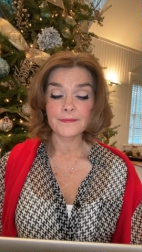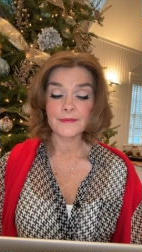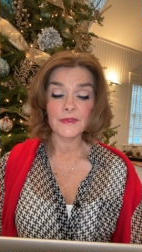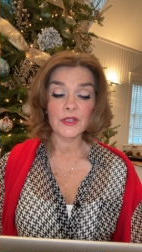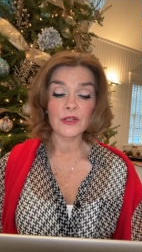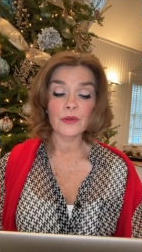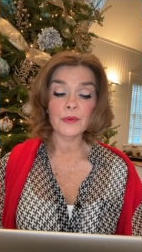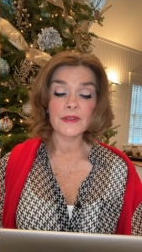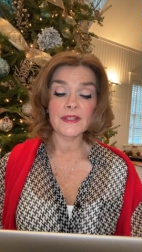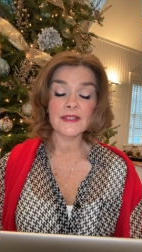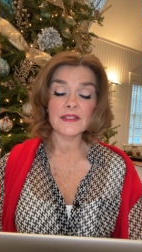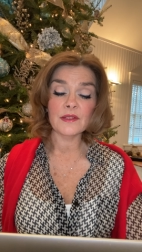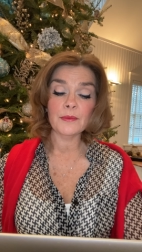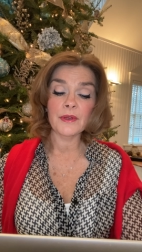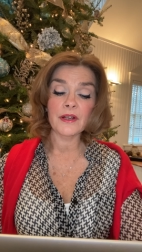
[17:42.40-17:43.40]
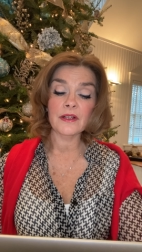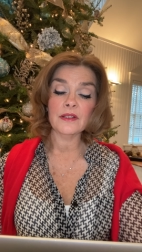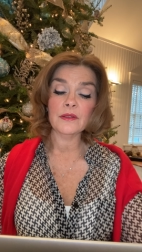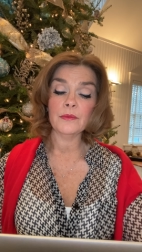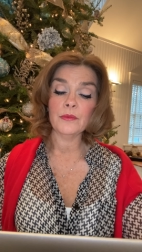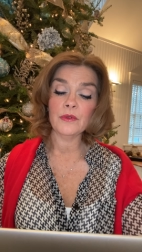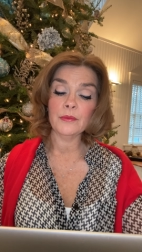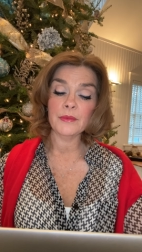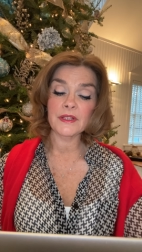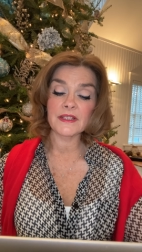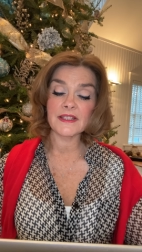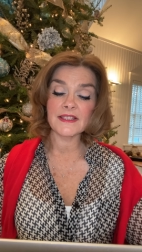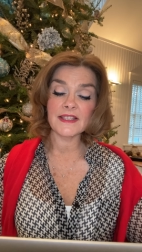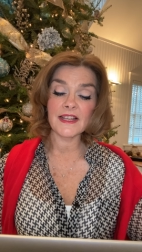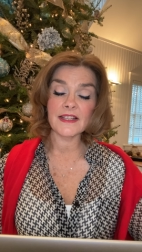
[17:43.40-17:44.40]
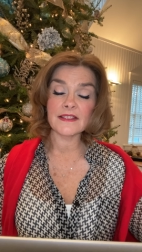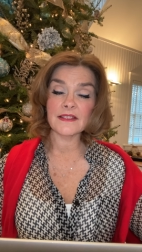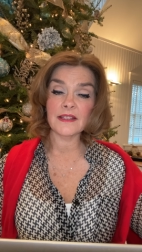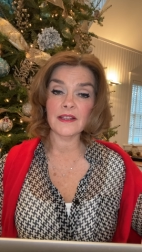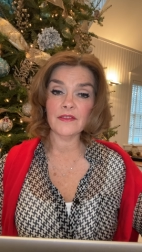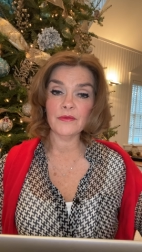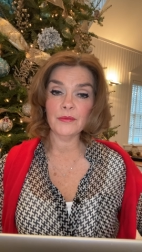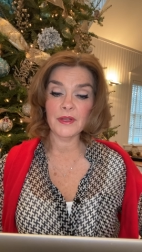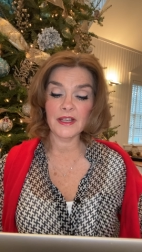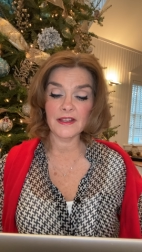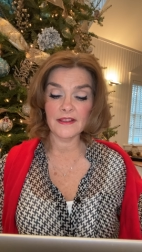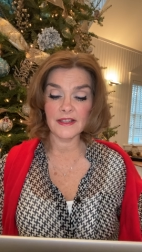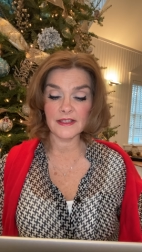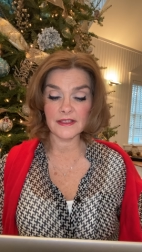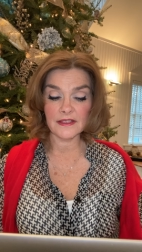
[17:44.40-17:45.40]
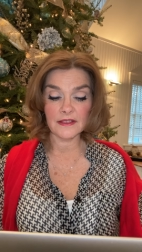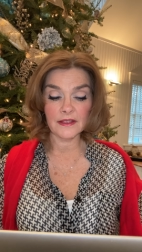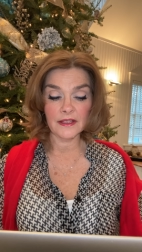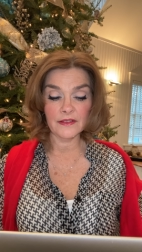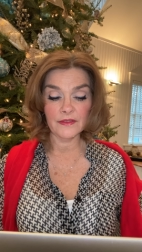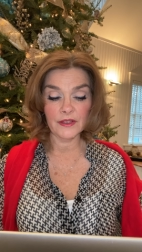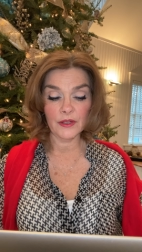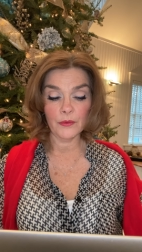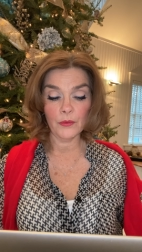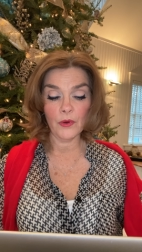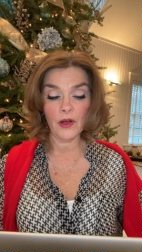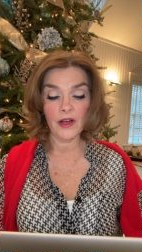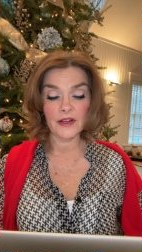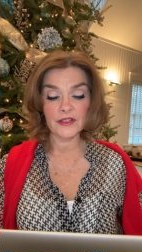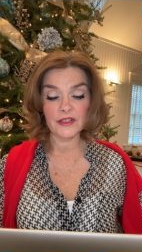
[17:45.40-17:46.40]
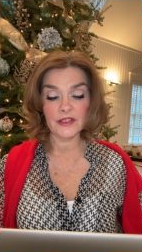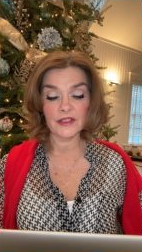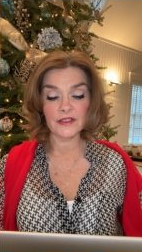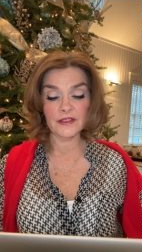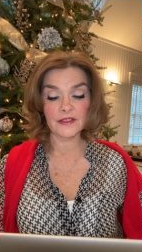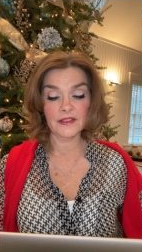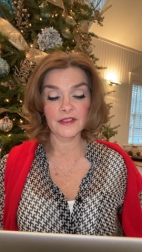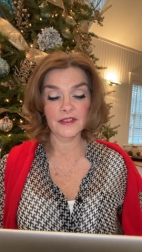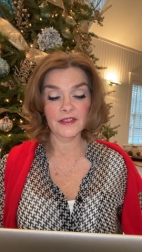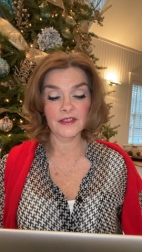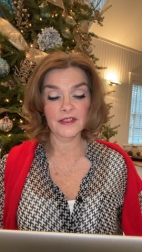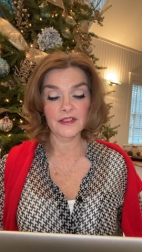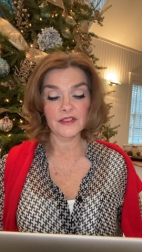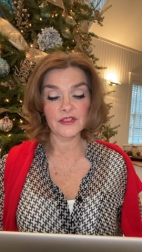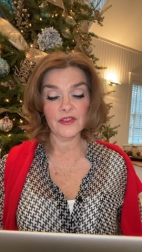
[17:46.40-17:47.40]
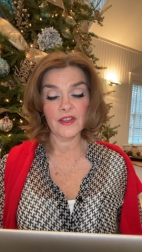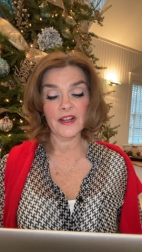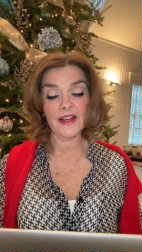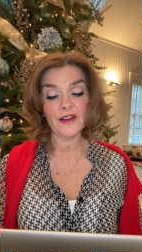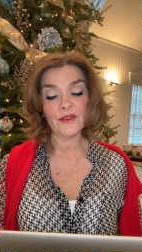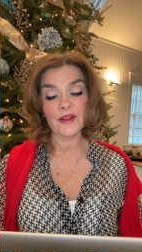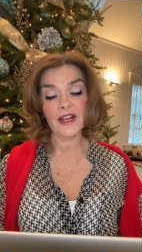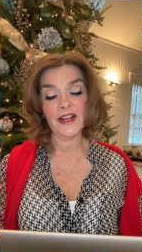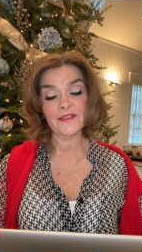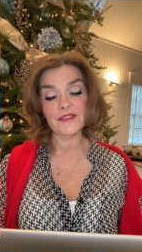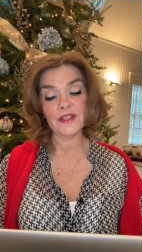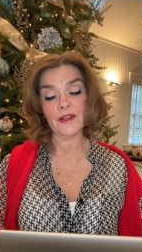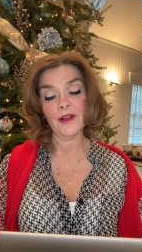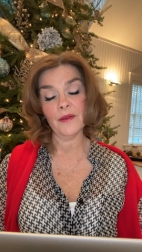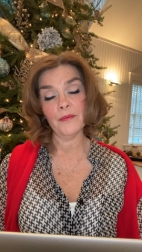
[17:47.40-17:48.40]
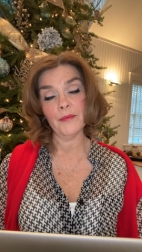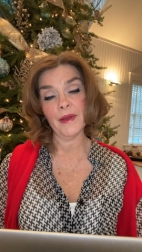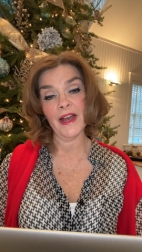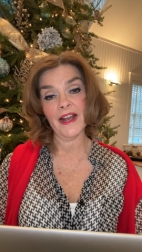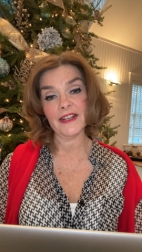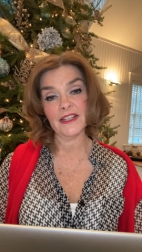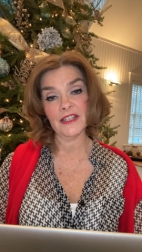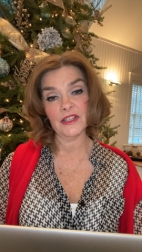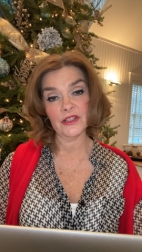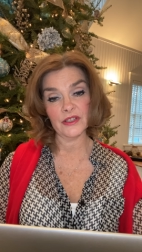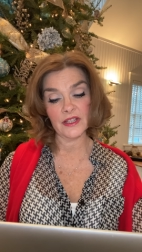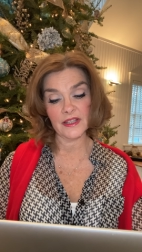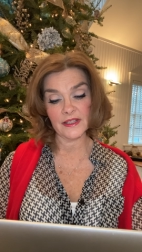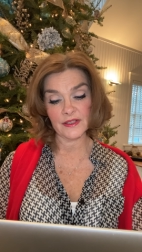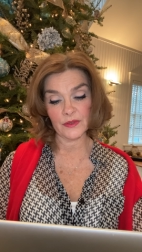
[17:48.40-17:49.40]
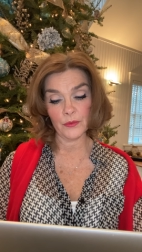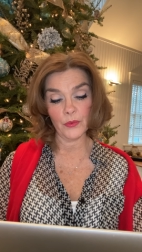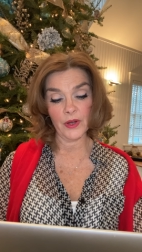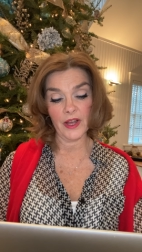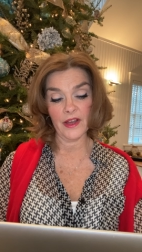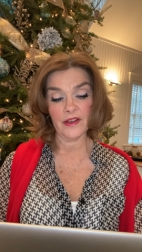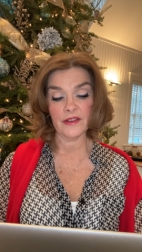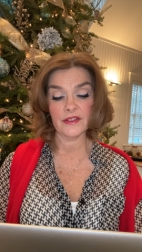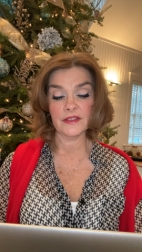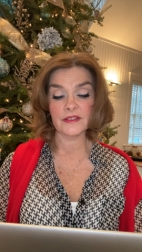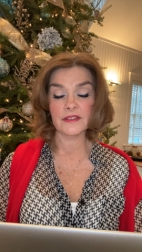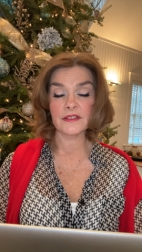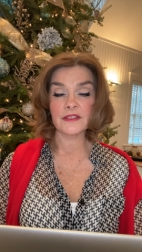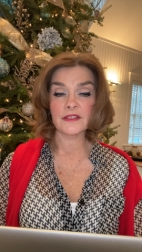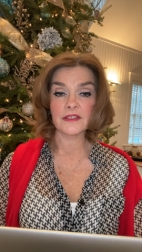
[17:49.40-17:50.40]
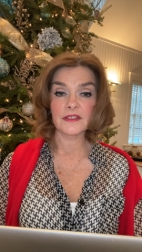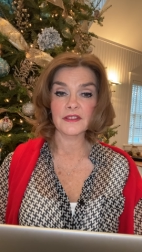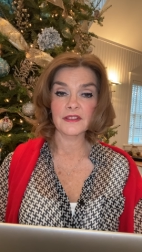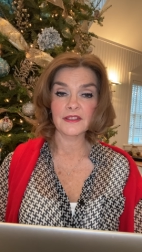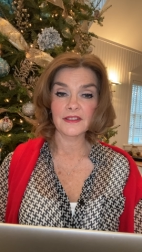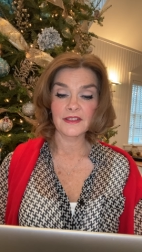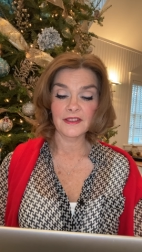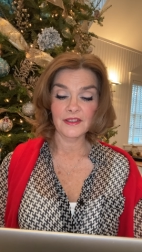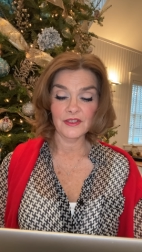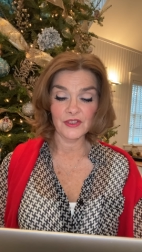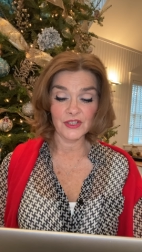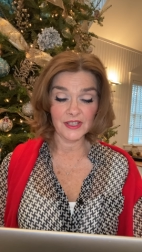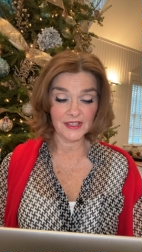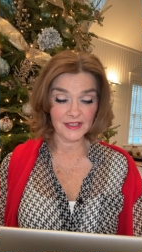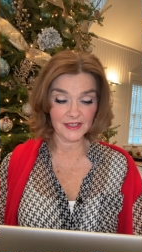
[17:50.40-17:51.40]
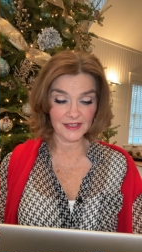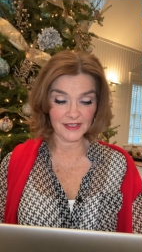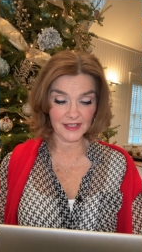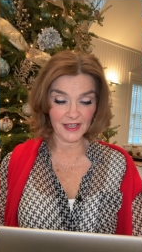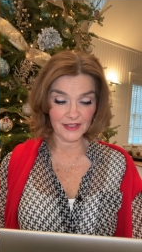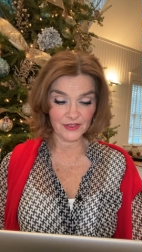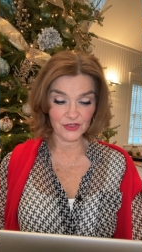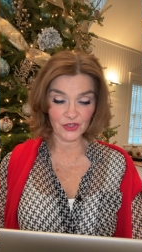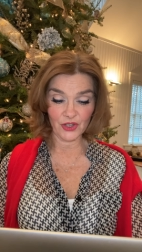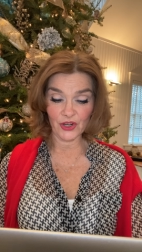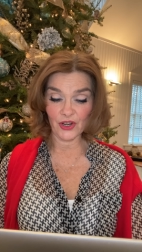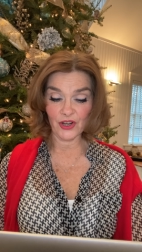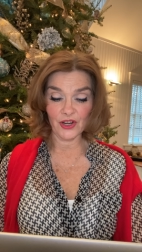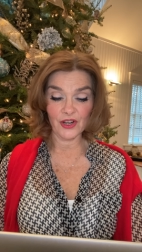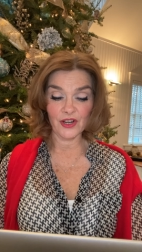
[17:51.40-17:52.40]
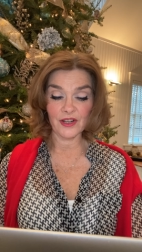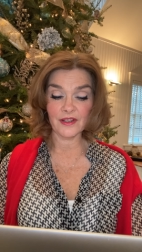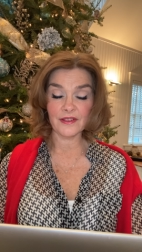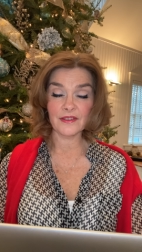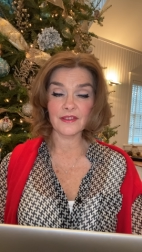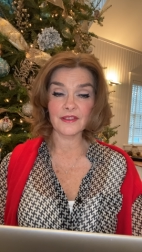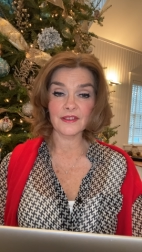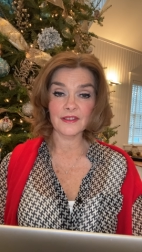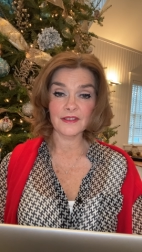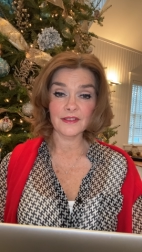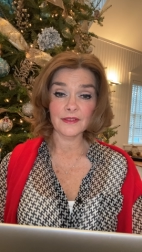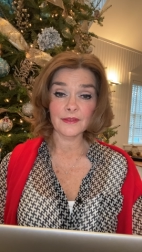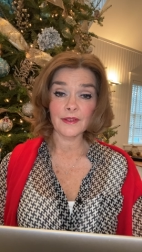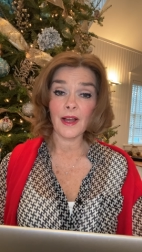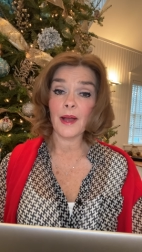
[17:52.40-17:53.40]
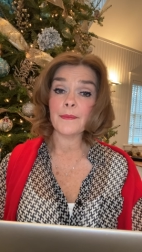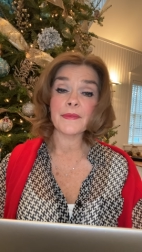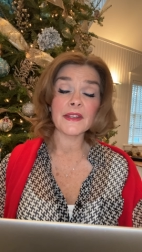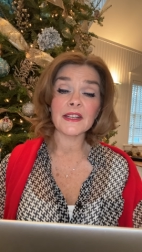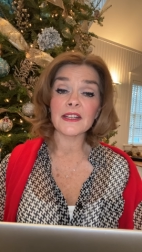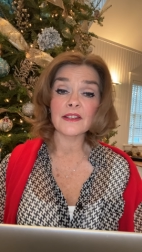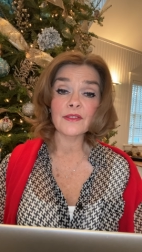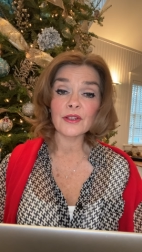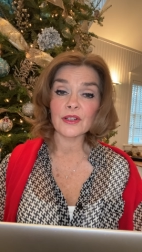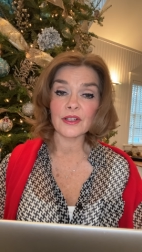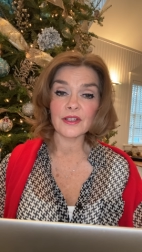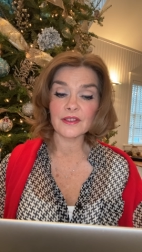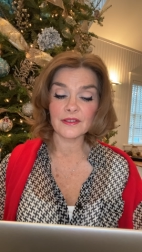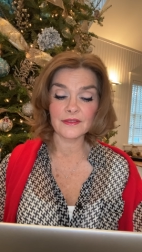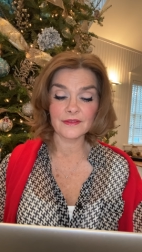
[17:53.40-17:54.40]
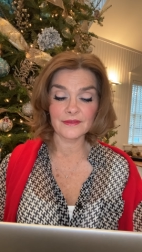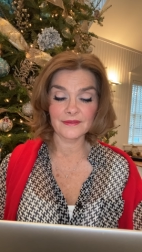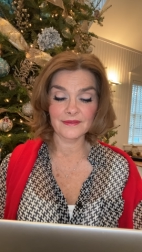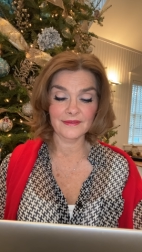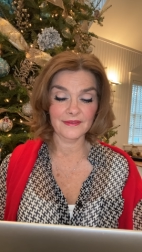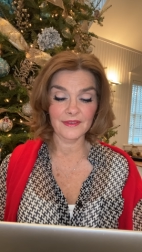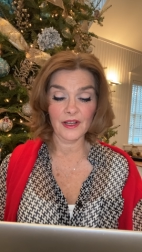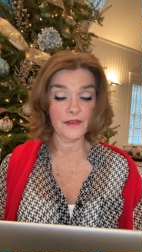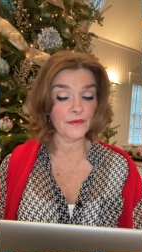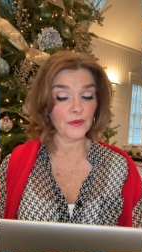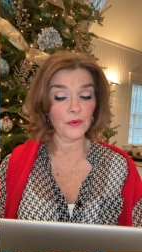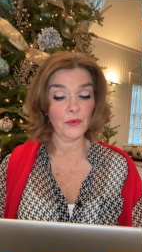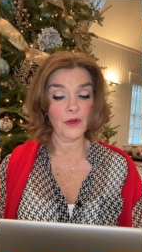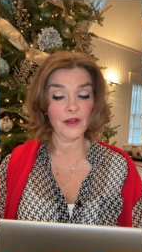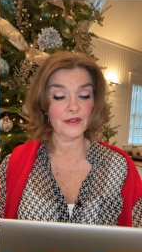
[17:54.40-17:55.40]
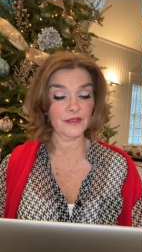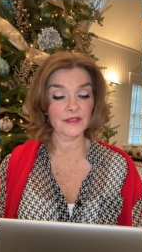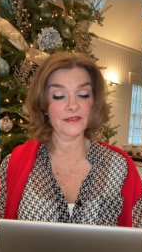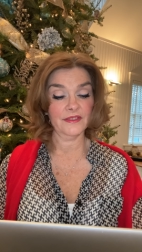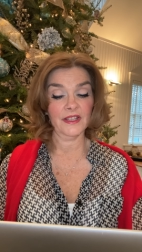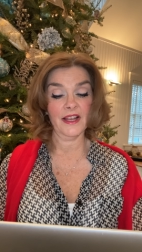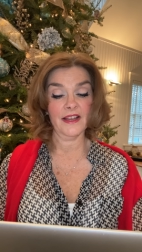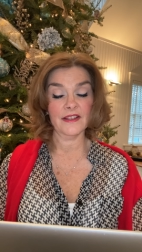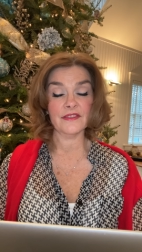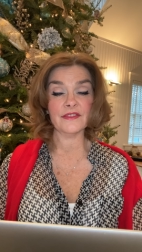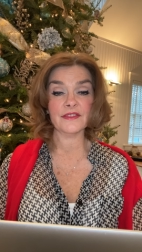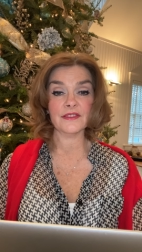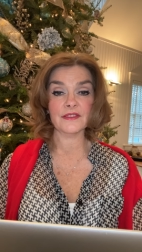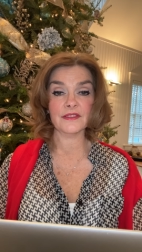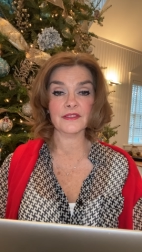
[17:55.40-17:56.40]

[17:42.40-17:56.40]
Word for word: You know, when the Samaritan woman says, give me this living water, so that I don't have to come back here to this well. Jesus says to her, I'm the giver of the water of life.